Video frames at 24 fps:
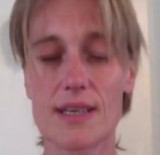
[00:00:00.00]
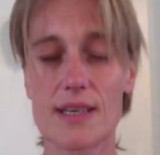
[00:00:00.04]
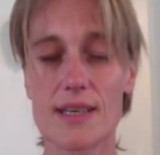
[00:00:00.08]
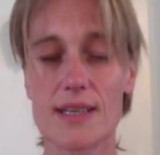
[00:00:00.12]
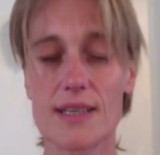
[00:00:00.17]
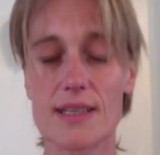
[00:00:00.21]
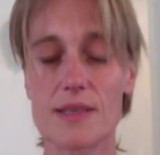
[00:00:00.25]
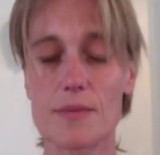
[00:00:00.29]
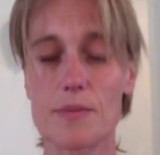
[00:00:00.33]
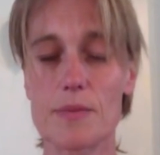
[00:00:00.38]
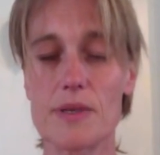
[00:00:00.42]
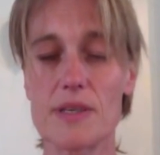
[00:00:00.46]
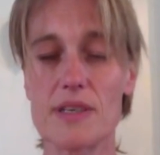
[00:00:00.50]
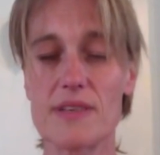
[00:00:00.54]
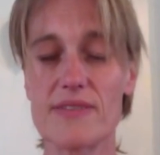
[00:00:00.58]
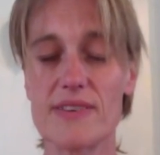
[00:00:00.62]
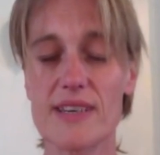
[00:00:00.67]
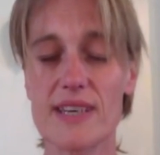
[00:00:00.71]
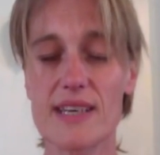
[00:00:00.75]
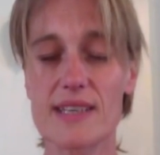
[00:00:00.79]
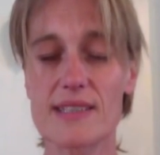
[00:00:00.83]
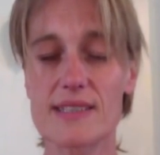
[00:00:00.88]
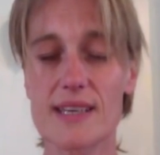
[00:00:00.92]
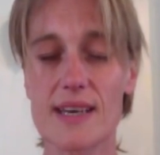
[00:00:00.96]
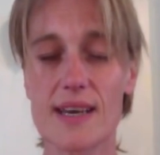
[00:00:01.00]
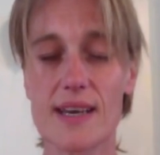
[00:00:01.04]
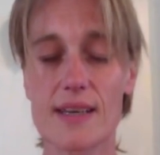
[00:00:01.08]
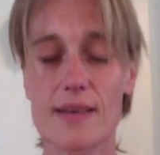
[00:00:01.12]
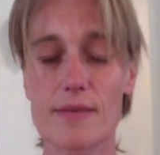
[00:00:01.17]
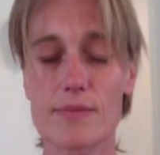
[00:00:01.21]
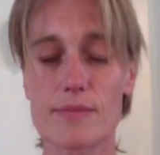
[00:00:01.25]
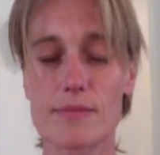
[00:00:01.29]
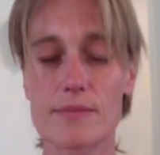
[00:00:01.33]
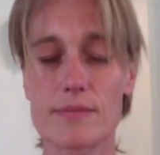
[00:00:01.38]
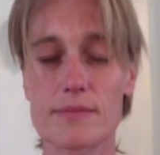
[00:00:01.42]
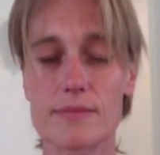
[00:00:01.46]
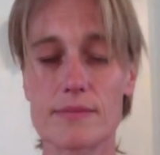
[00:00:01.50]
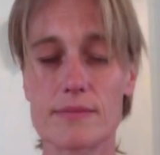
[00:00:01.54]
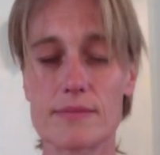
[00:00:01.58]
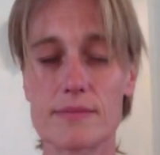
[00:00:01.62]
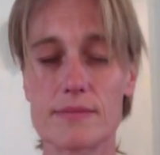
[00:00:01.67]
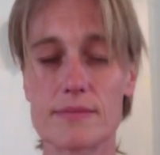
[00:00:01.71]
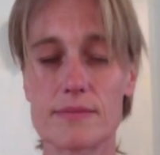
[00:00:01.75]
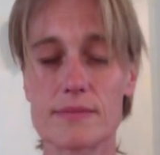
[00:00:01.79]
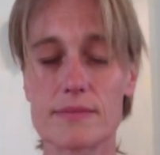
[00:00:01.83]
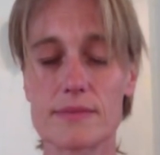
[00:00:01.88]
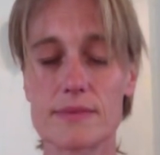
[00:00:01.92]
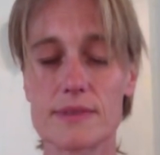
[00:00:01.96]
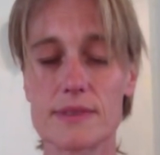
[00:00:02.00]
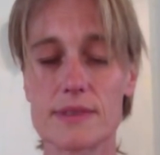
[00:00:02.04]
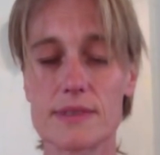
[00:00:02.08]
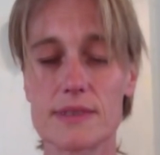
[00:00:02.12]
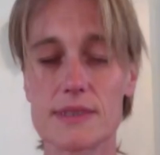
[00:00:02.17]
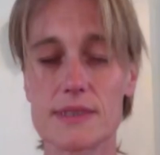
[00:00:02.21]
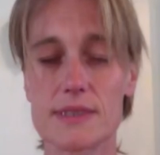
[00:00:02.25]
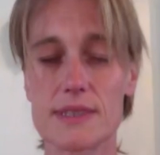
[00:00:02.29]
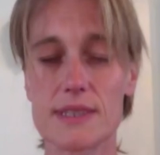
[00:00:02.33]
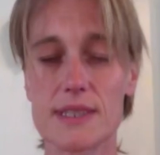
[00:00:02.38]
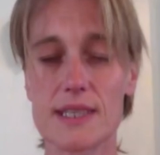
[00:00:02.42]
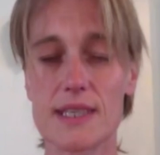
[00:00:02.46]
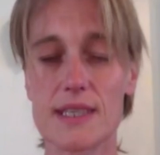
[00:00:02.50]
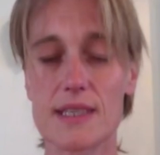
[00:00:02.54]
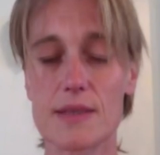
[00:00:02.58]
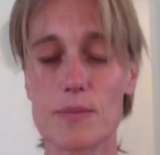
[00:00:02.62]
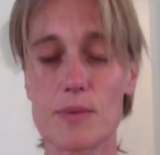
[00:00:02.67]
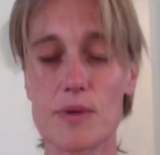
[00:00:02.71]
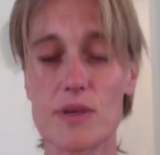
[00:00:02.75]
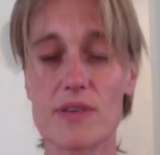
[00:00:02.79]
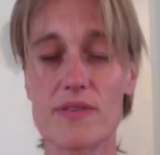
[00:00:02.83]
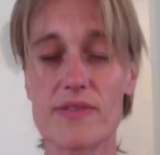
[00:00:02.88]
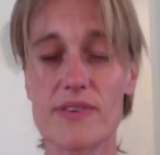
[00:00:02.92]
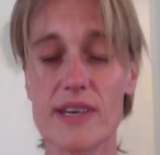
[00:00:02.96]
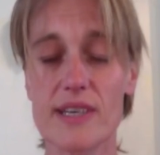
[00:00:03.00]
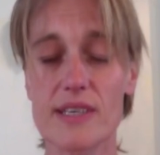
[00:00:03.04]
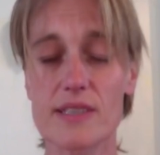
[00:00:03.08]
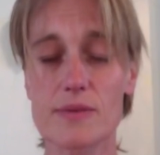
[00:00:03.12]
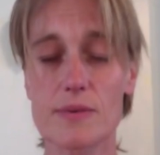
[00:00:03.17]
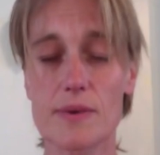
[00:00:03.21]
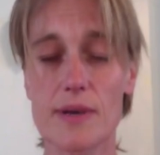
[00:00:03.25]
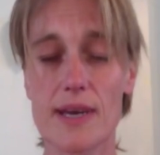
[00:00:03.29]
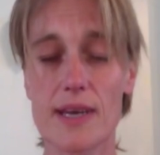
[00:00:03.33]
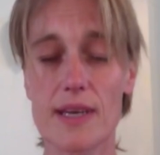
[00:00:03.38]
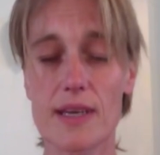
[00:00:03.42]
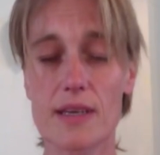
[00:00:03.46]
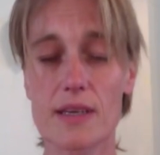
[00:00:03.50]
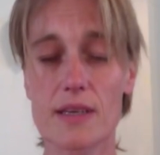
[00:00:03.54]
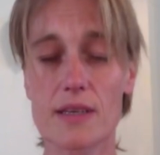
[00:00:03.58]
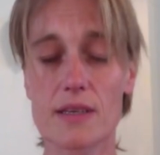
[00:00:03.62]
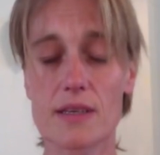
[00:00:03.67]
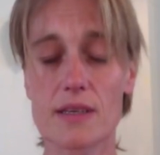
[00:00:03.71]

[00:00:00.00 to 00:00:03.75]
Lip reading: in the perfect time, in the perfect way.